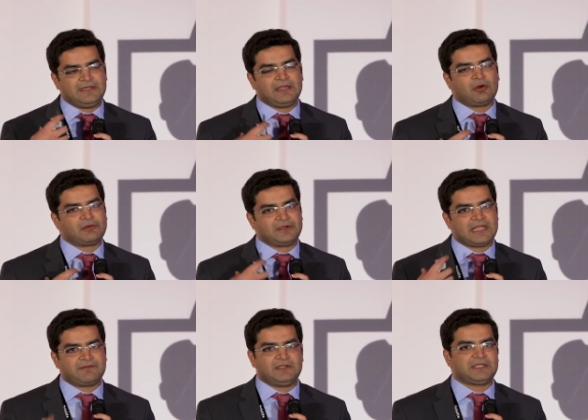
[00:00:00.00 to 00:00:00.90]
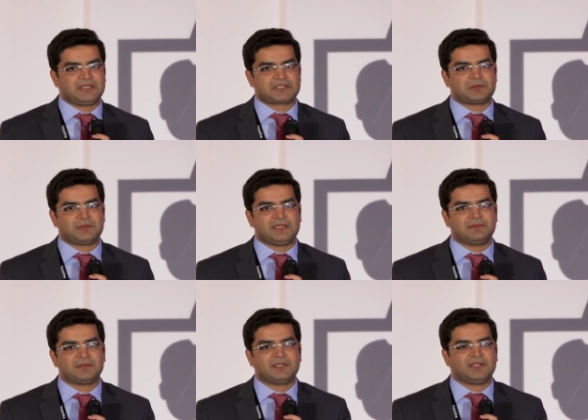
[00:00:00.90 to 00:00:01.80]
we already have an integration with
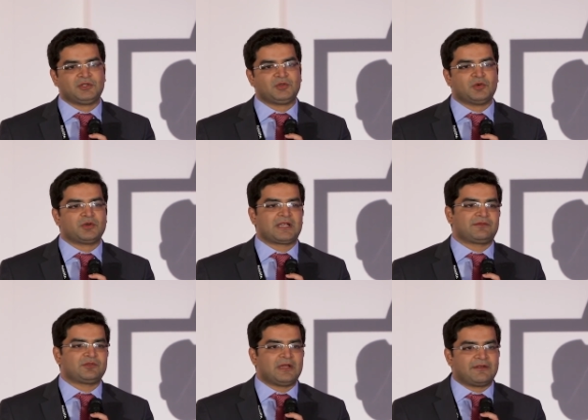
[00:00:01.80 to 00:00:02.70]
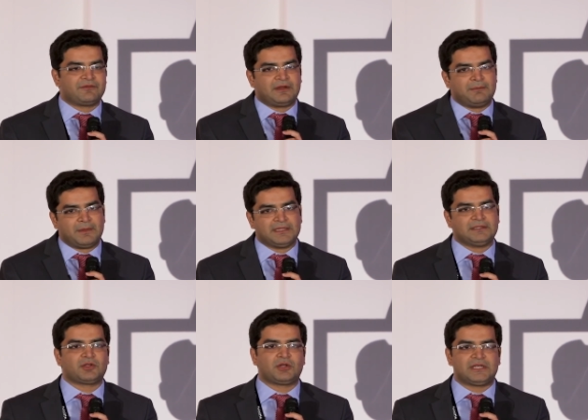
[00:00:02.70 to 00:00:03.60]
them, you don't have to have a
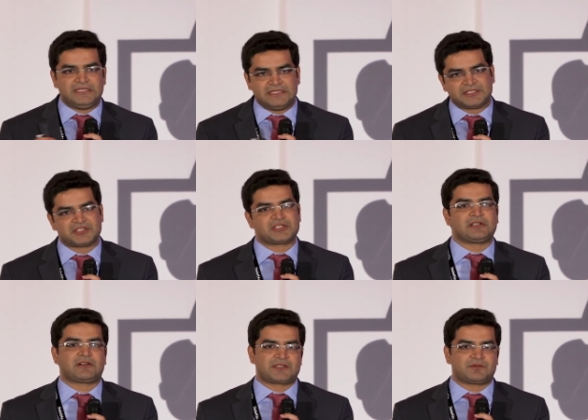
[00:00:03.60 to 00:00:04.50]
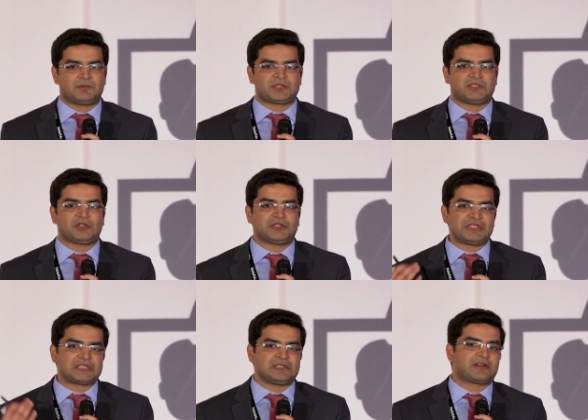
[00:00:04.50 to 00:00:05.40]
month or a year digital transformation. Your
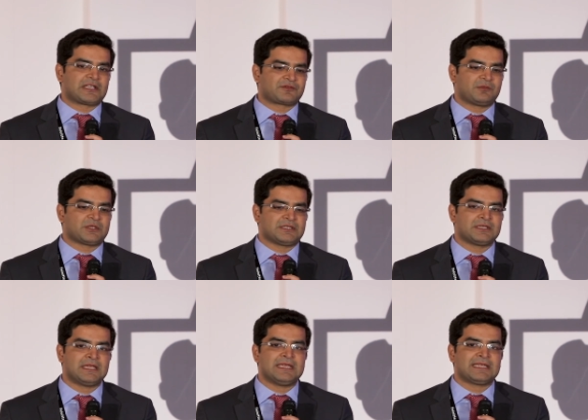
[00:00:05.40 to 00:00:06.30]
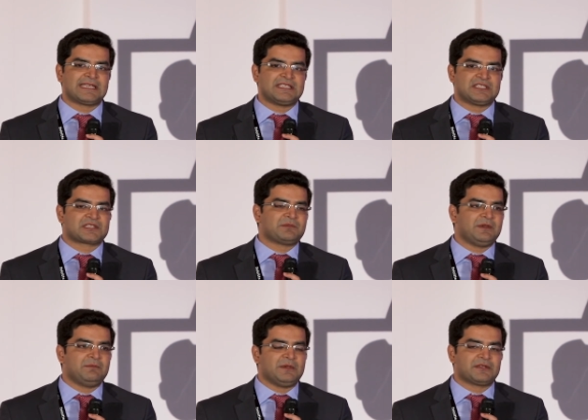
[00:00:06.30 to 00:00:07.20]
digital transformation can just
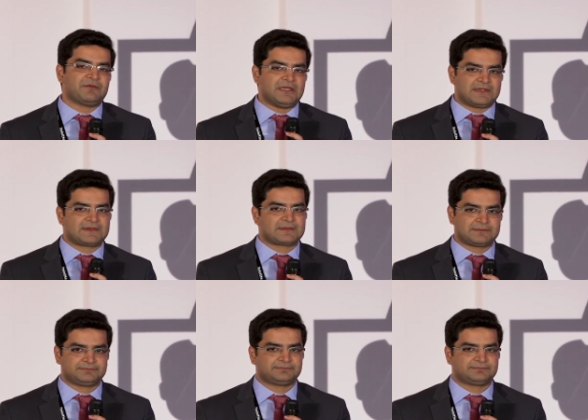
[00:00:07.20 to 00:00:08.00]
be mere weeks.